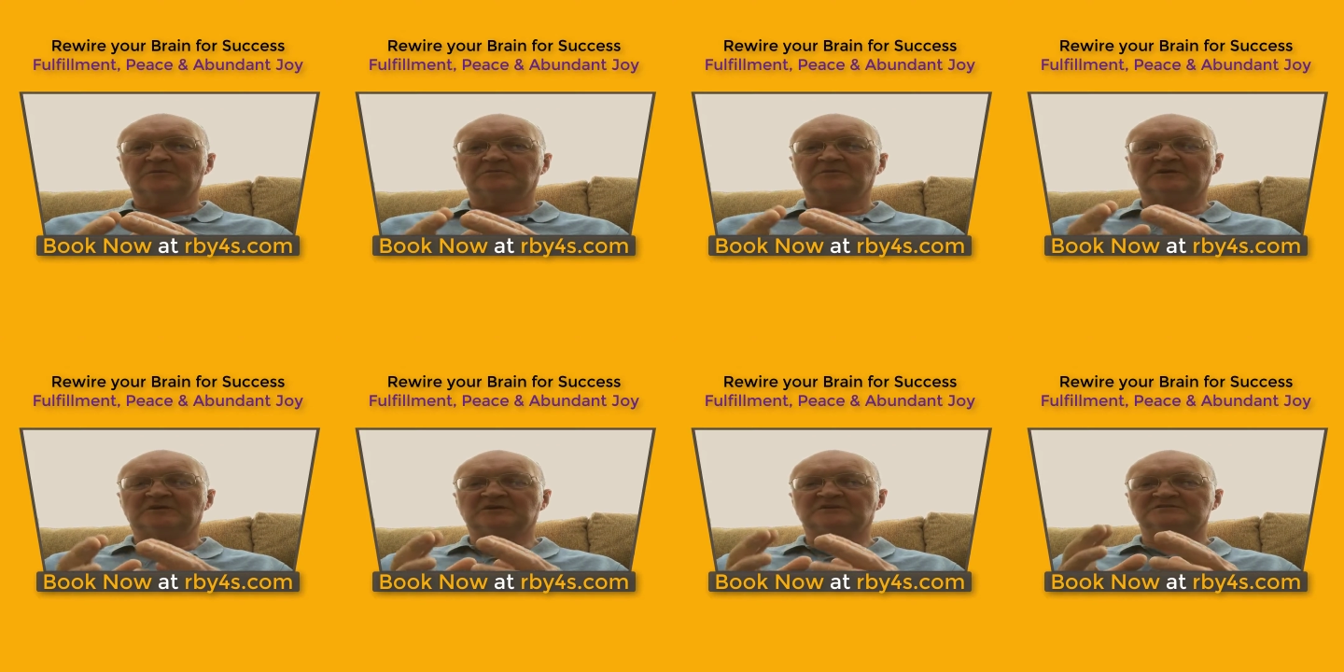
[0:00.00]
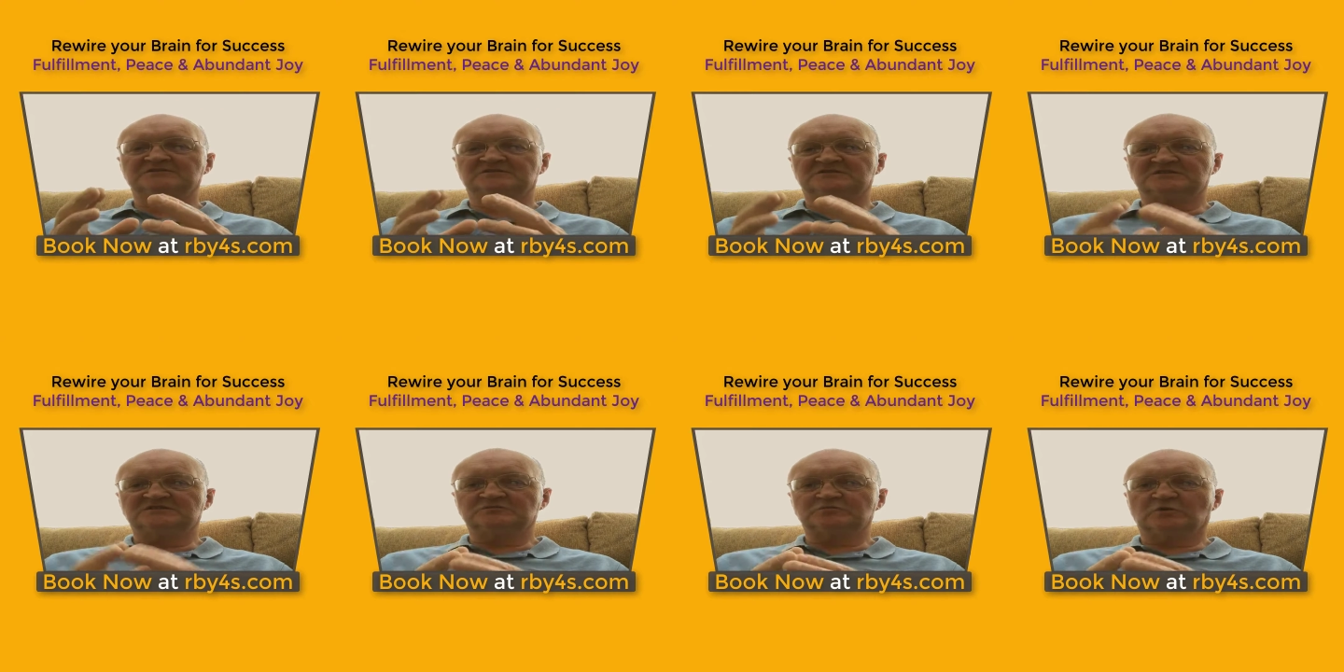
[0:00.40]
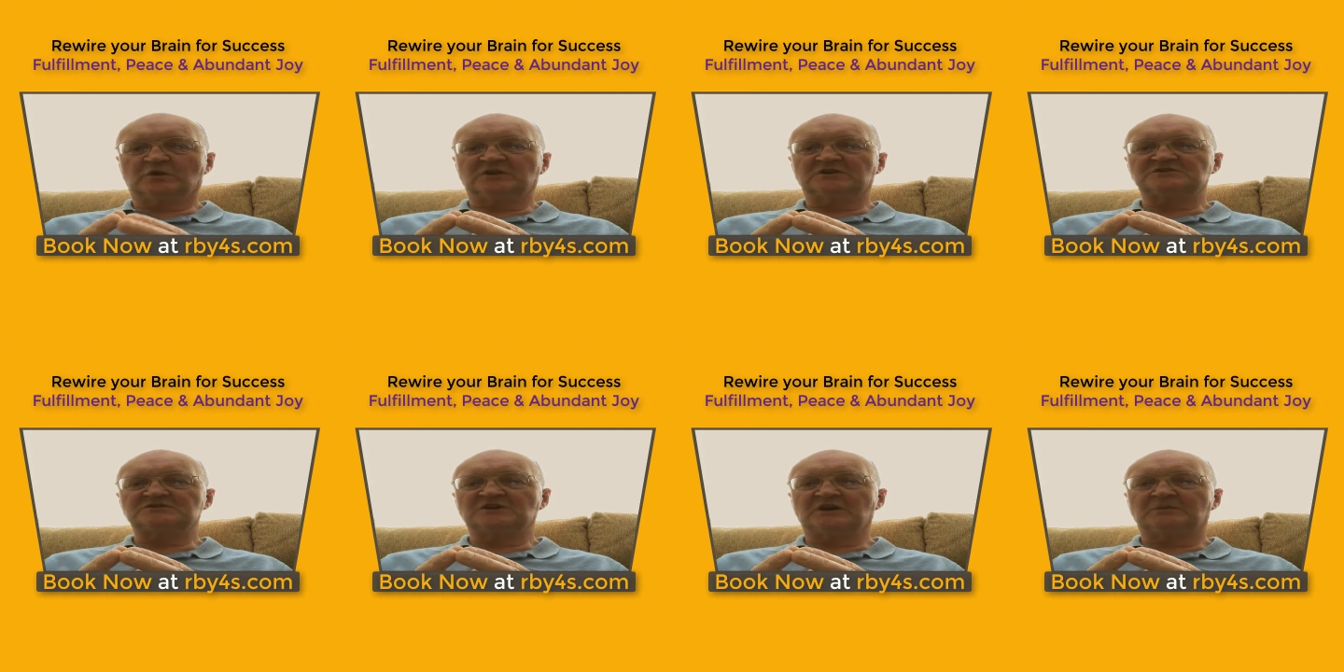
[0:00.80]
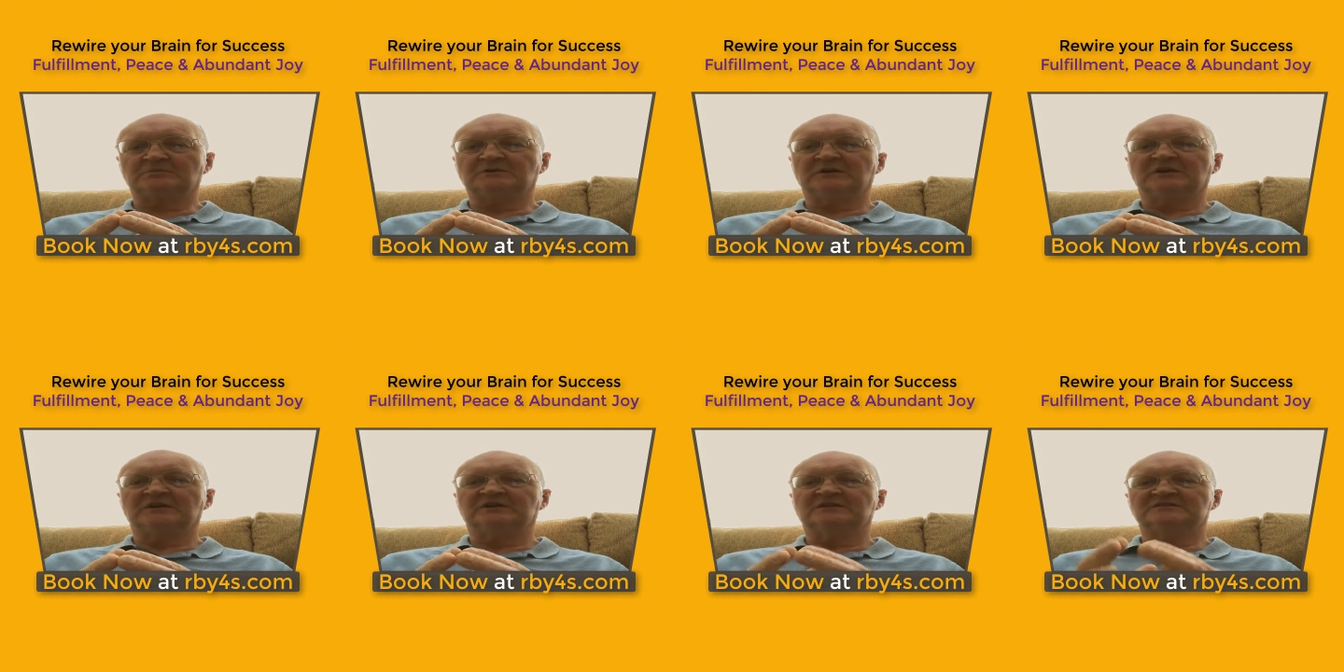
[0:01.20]
because this
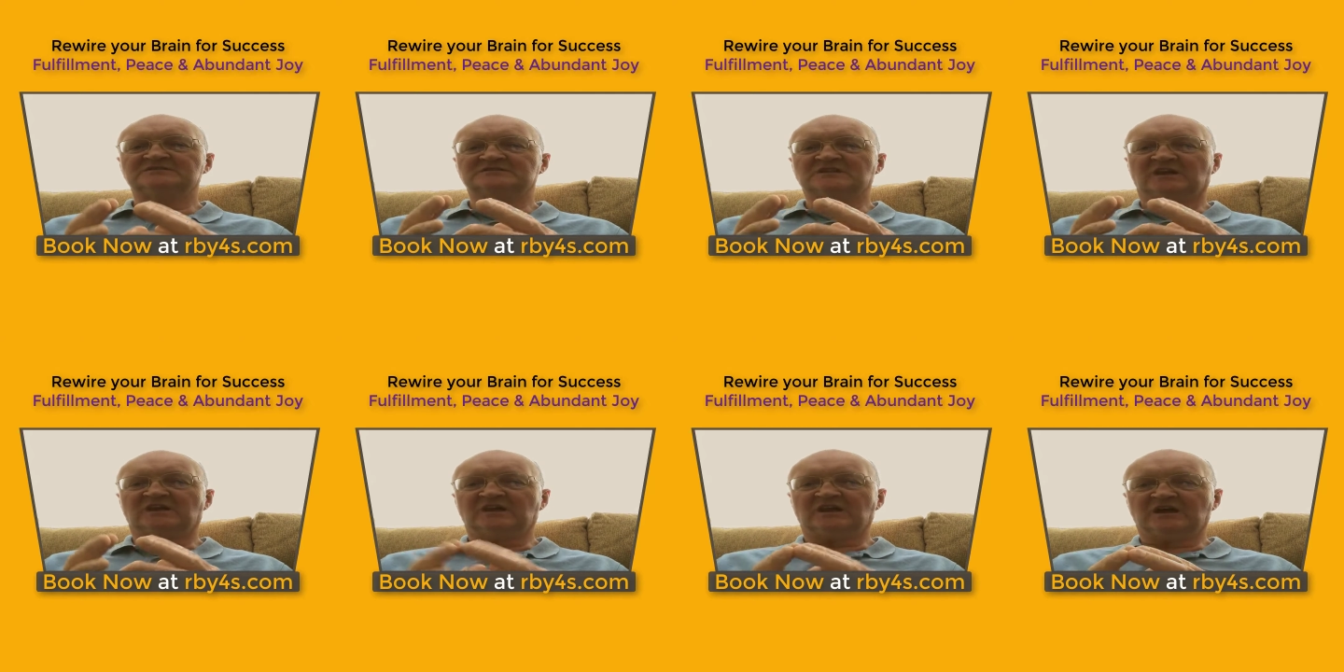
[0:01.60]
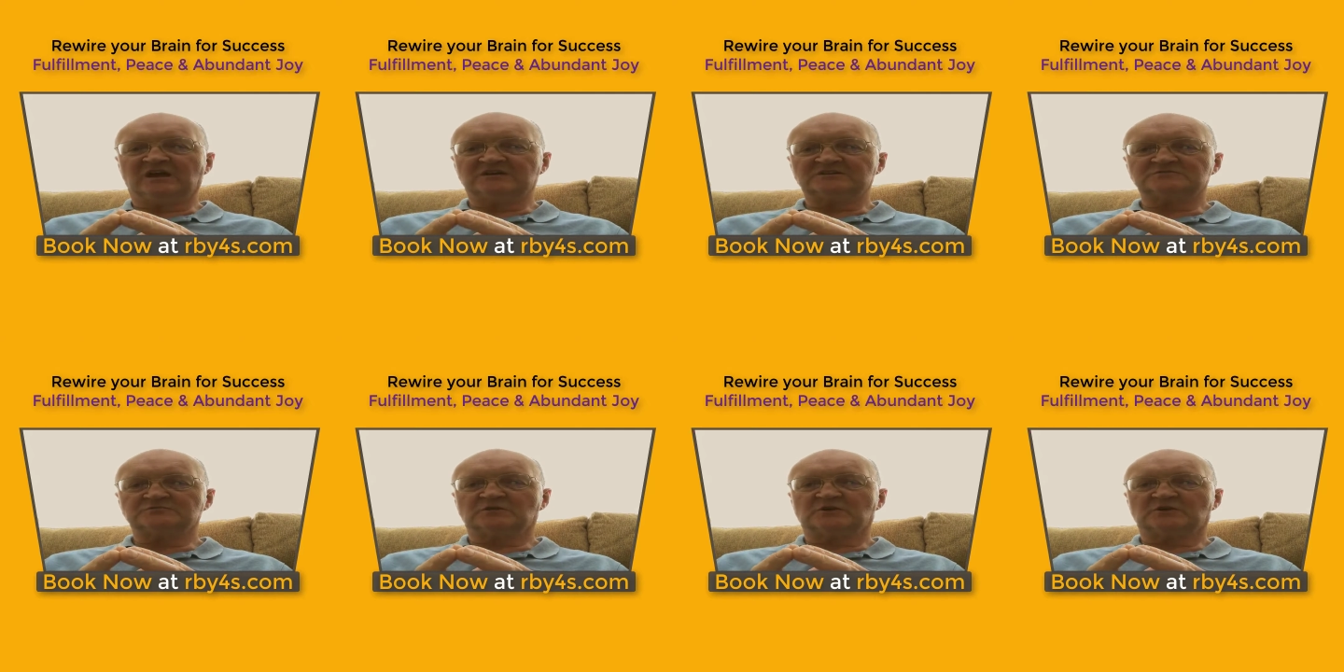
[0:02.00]
workshop is the last